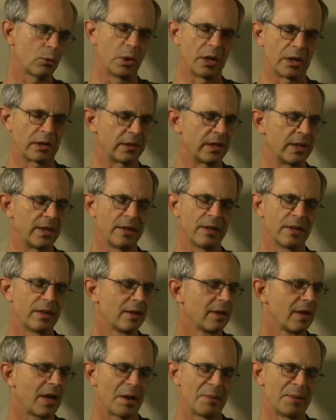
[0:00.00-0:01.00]
quickly.
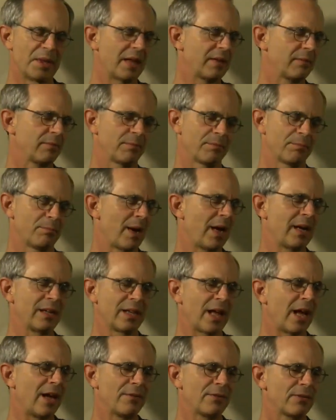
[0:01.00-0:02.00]
That my
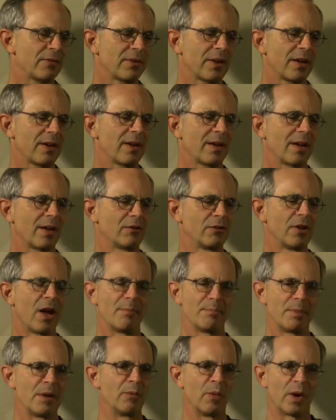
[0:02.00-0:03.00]
life has
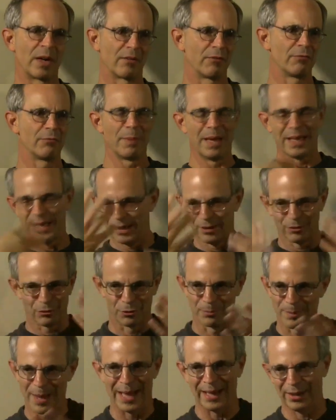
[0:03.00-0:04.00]
not been one of making
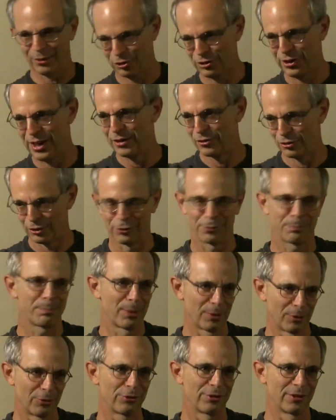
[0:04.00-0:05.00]
dramatic changes
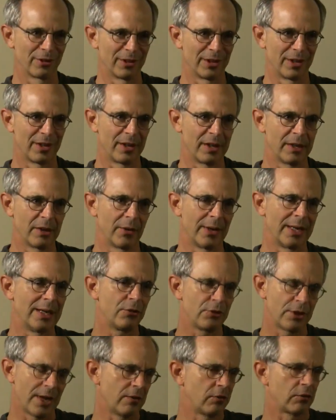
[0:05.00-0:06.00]
personally. Any
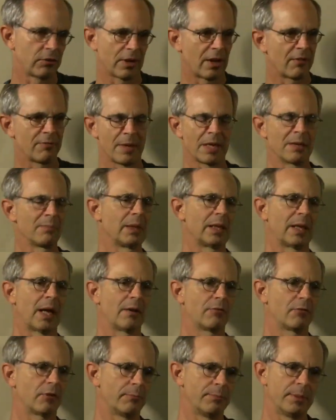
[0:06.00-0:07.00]
changes that I've made in my
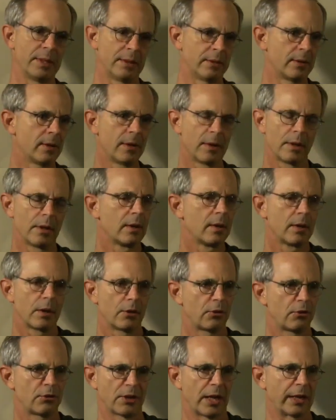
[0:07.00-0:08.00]
life have been
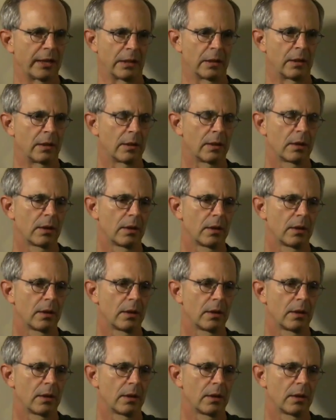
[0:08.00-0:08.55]
subtle.